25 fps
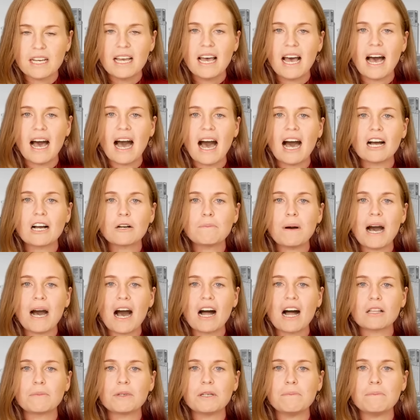A hung
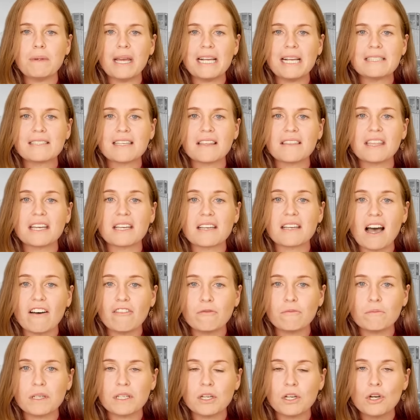parliament means that the
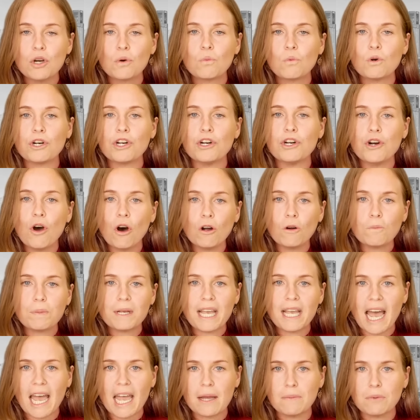government would not be
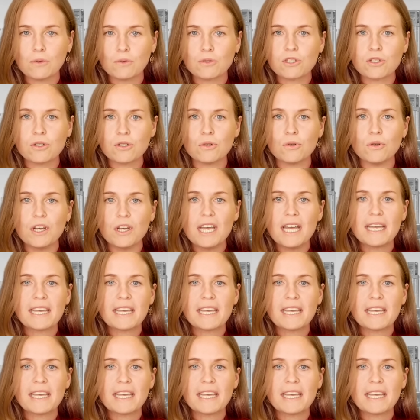able to